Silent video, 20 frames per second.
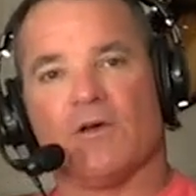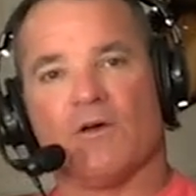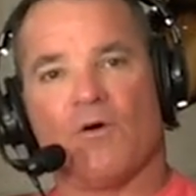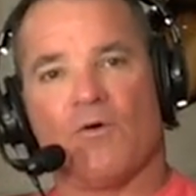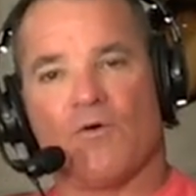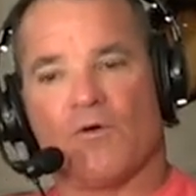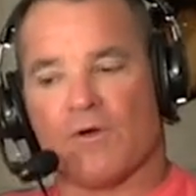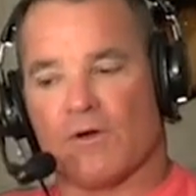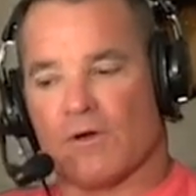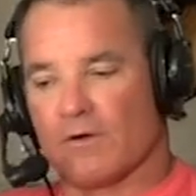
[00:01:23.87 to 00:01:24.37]

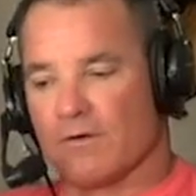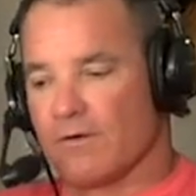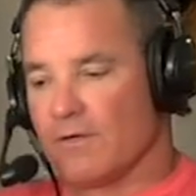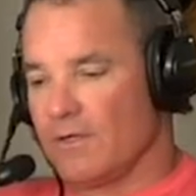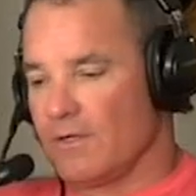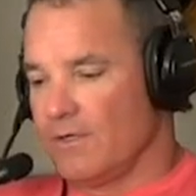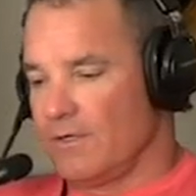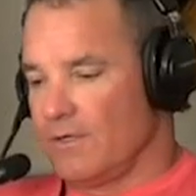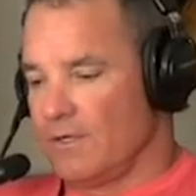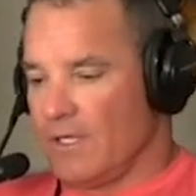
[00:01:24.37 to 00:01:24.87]
or
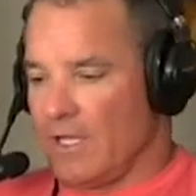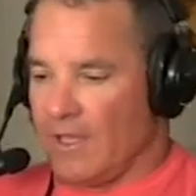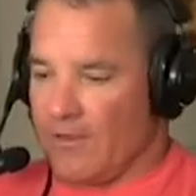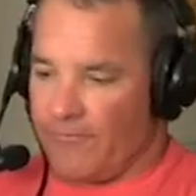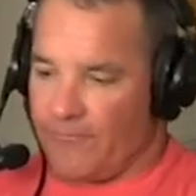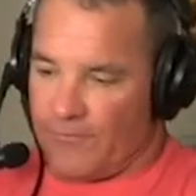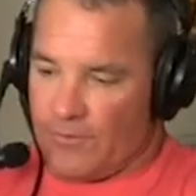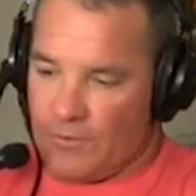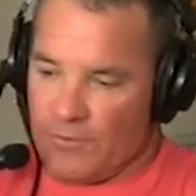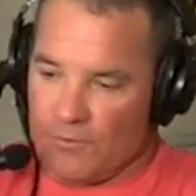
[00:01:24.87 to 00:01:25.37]

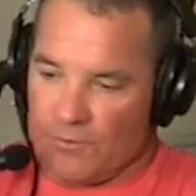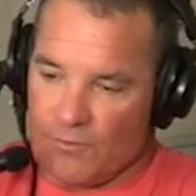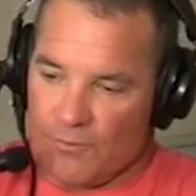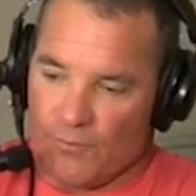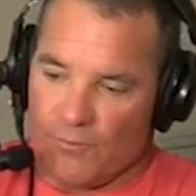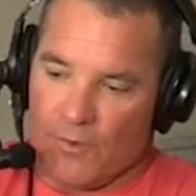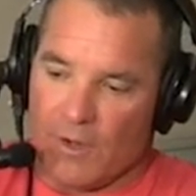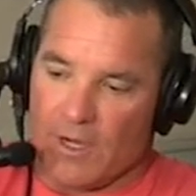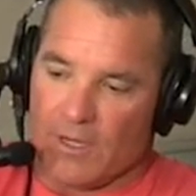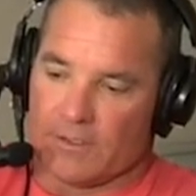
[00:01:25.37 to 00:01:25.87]
if you
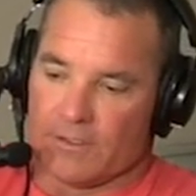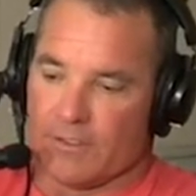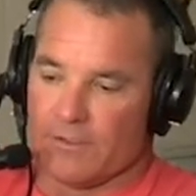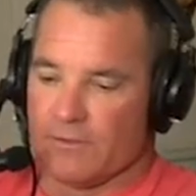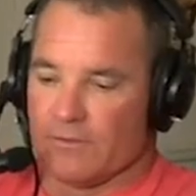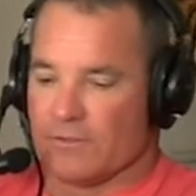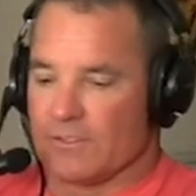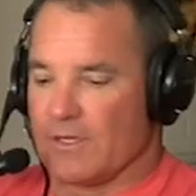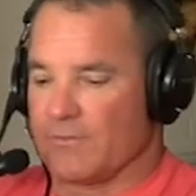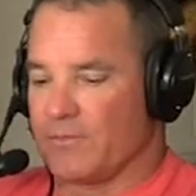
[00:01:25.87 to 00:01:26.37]
want to
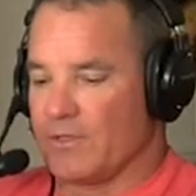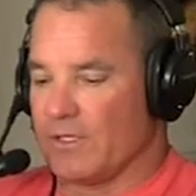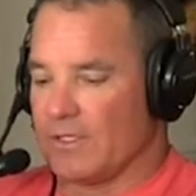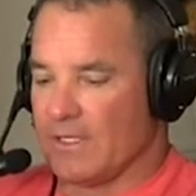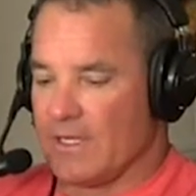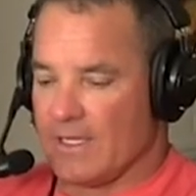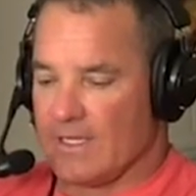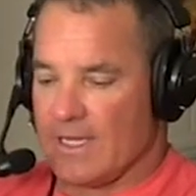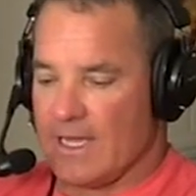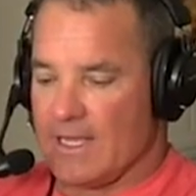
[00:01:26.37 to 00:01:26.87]
do something
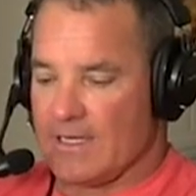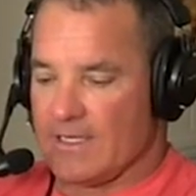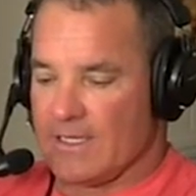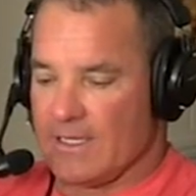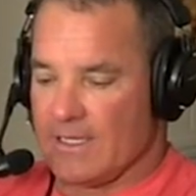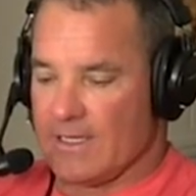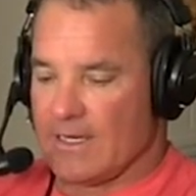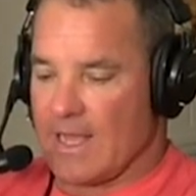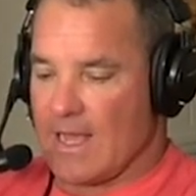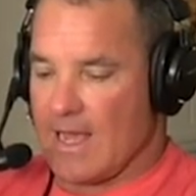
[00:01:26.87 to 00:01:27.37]
like I
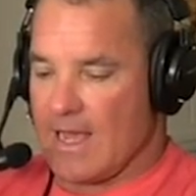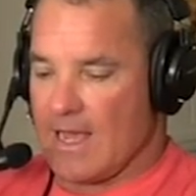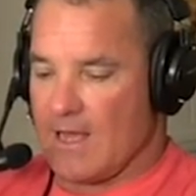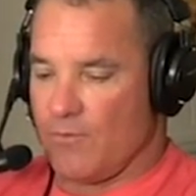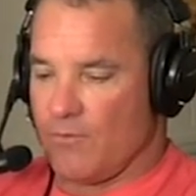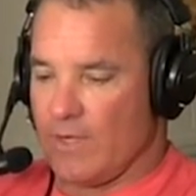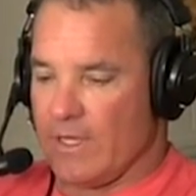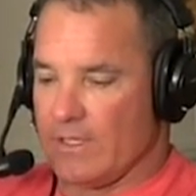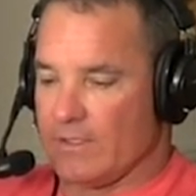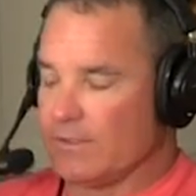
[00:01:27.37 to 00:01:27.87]
did, I
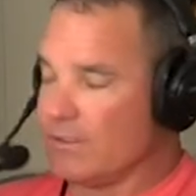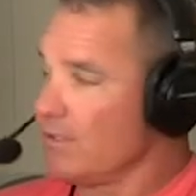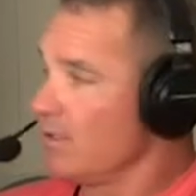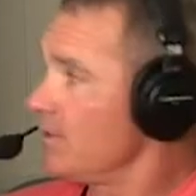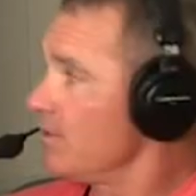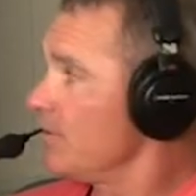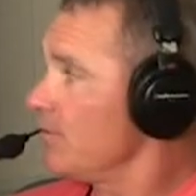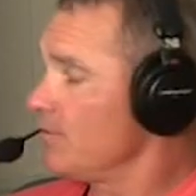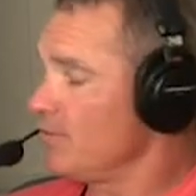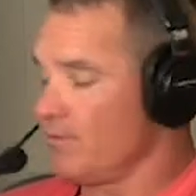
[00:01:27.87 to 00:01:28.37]
went
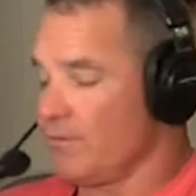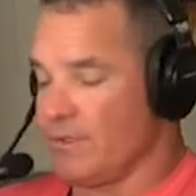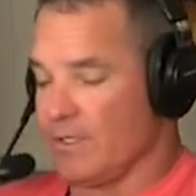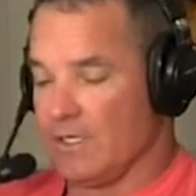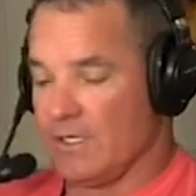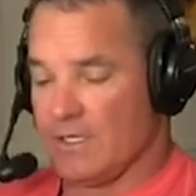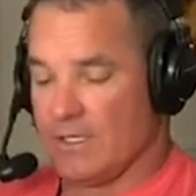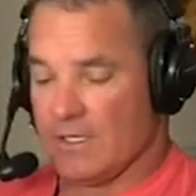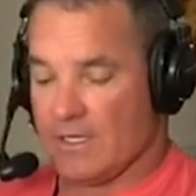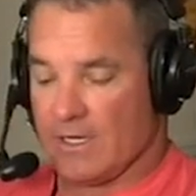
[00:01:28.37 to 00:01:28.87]
to
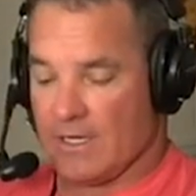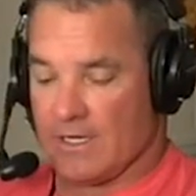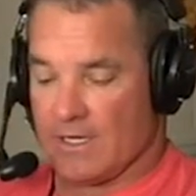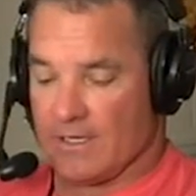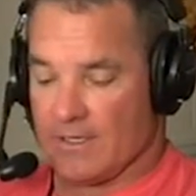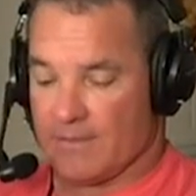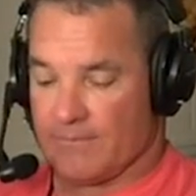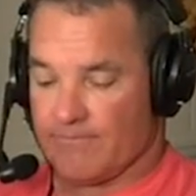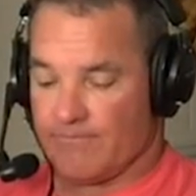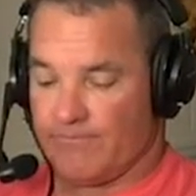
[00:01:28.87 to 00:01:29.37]
the
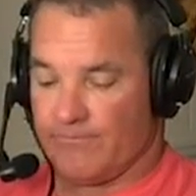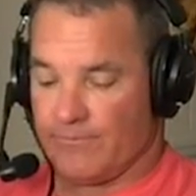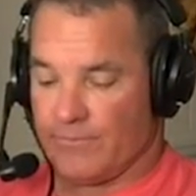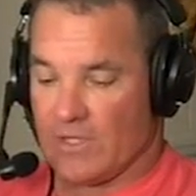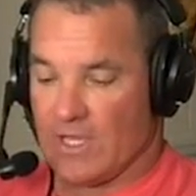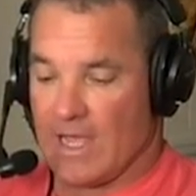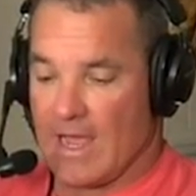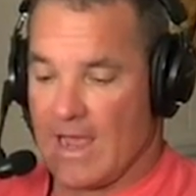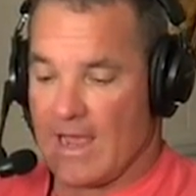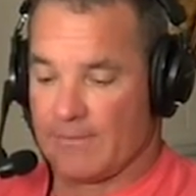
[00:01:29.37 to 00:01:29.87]

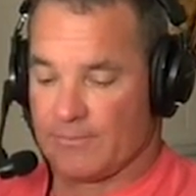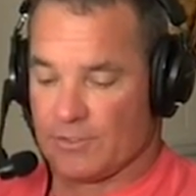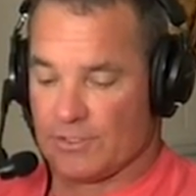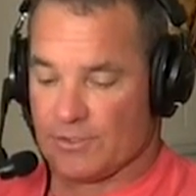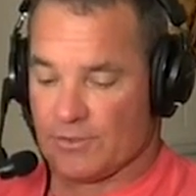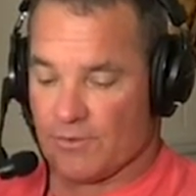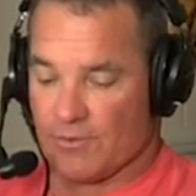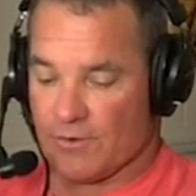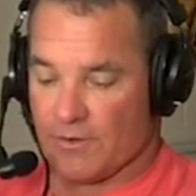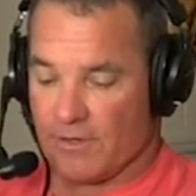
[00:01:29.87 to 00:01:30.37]
App
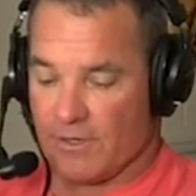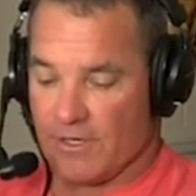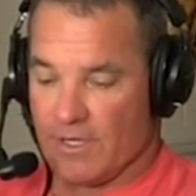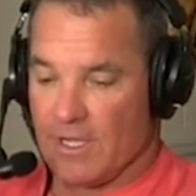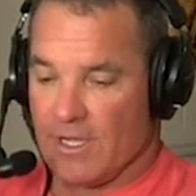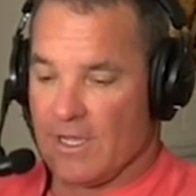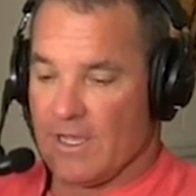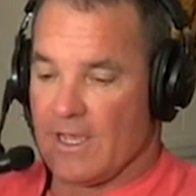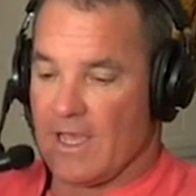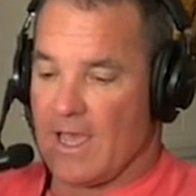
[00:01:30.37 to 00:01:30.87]
Store
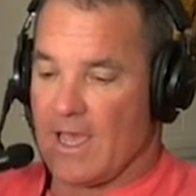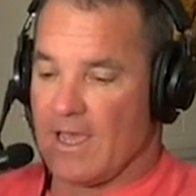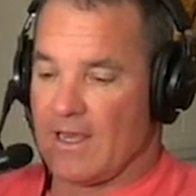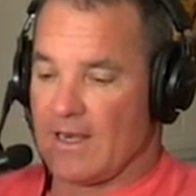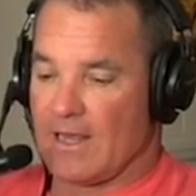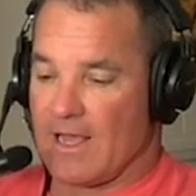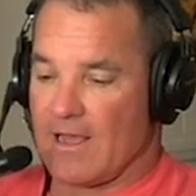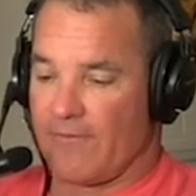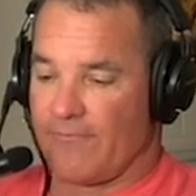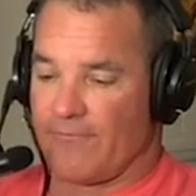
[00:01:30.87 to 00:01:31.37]
and
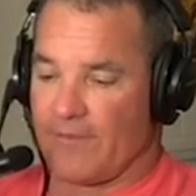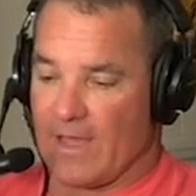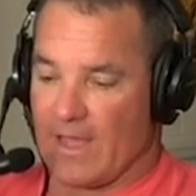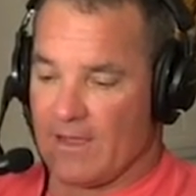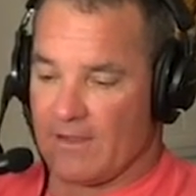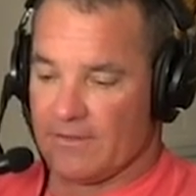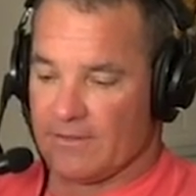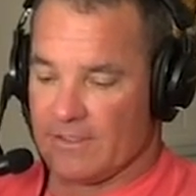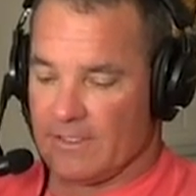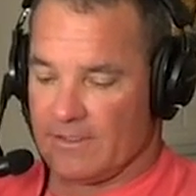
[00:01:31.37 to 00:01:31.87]
I
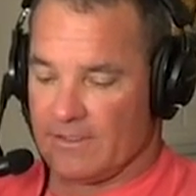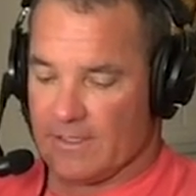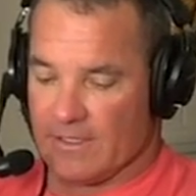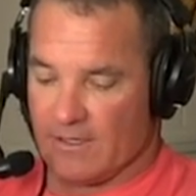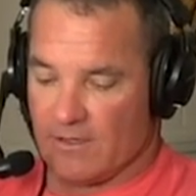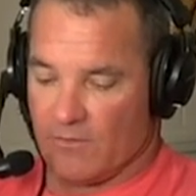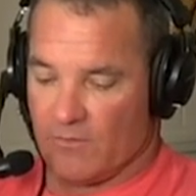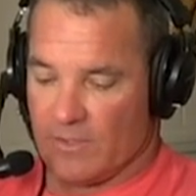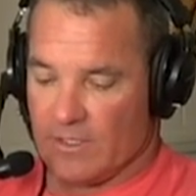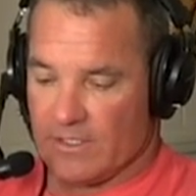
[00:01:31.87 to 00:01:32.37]
found that
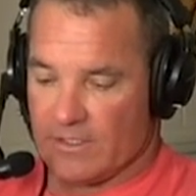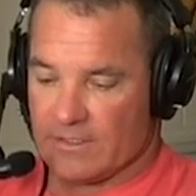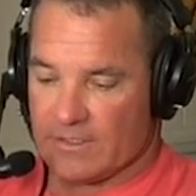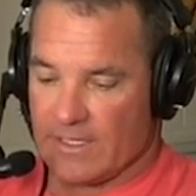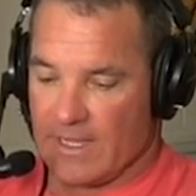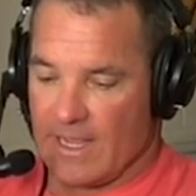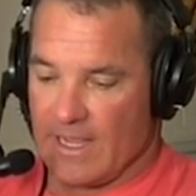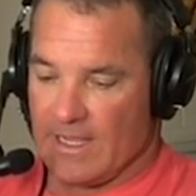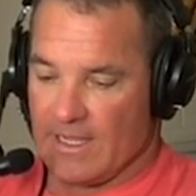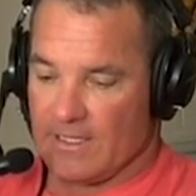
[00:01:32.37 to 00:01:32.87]
there was
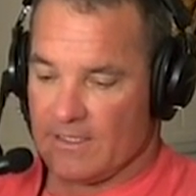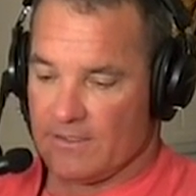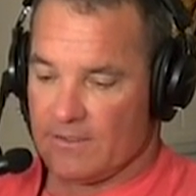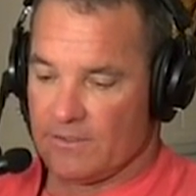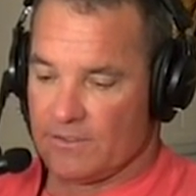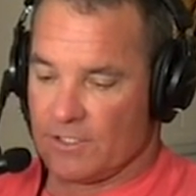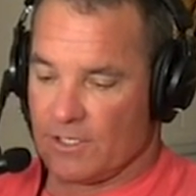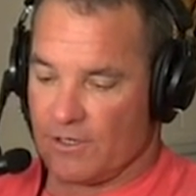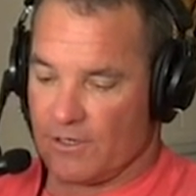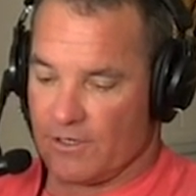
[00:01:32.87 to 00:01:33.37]
a
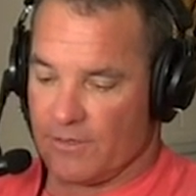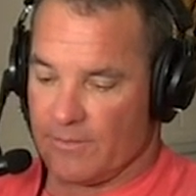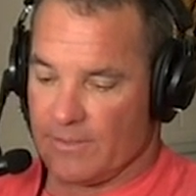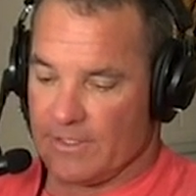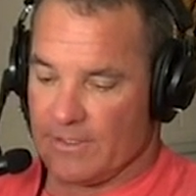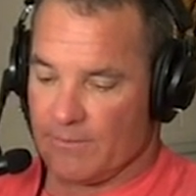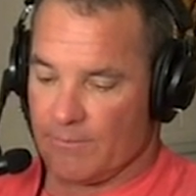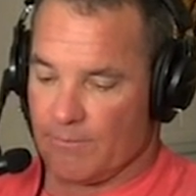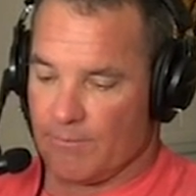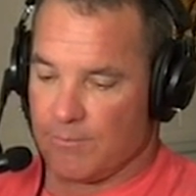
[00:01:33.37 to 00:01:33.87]

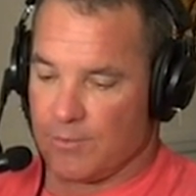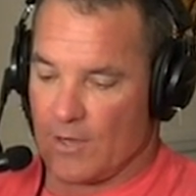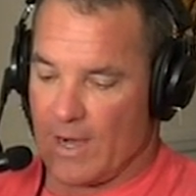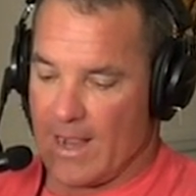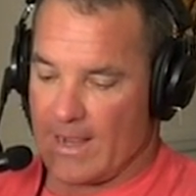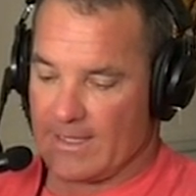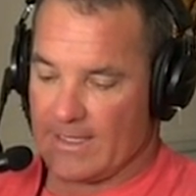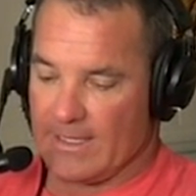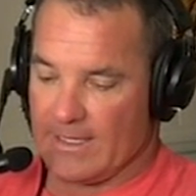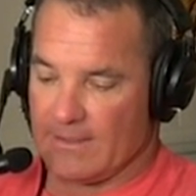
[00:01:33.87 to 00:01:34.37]
tournament
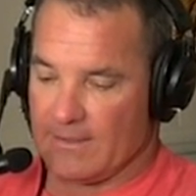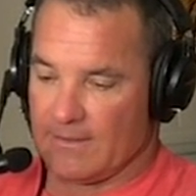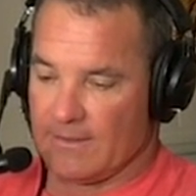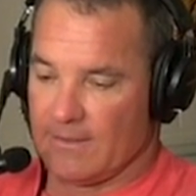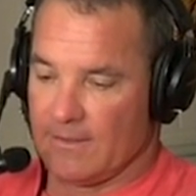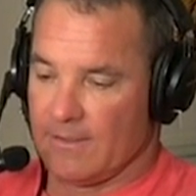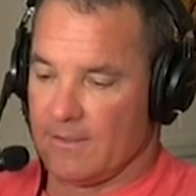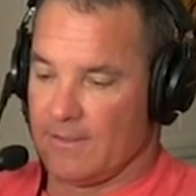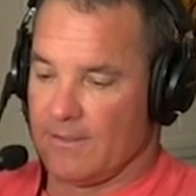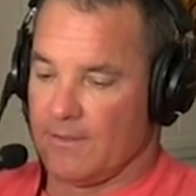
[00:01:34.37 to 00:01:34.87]
bracket
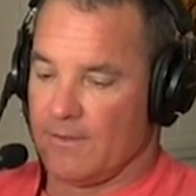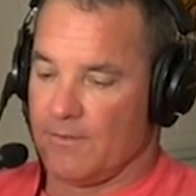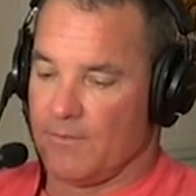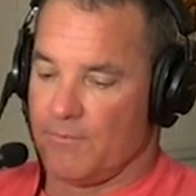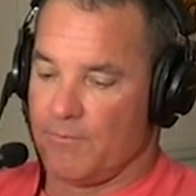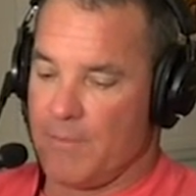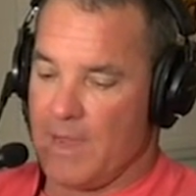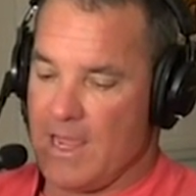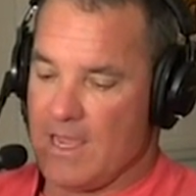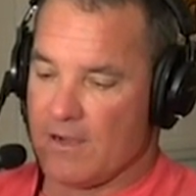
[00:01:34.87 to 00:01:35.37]

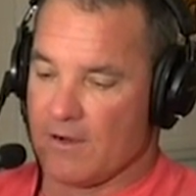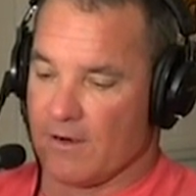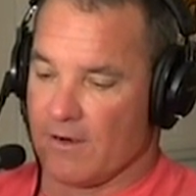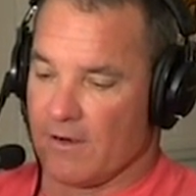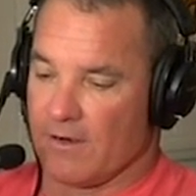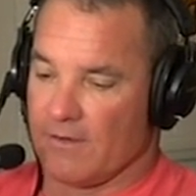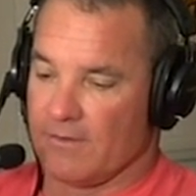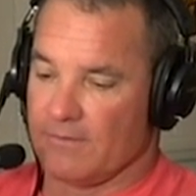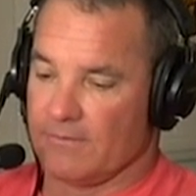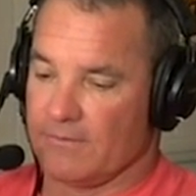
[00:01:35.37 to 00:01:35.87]
maker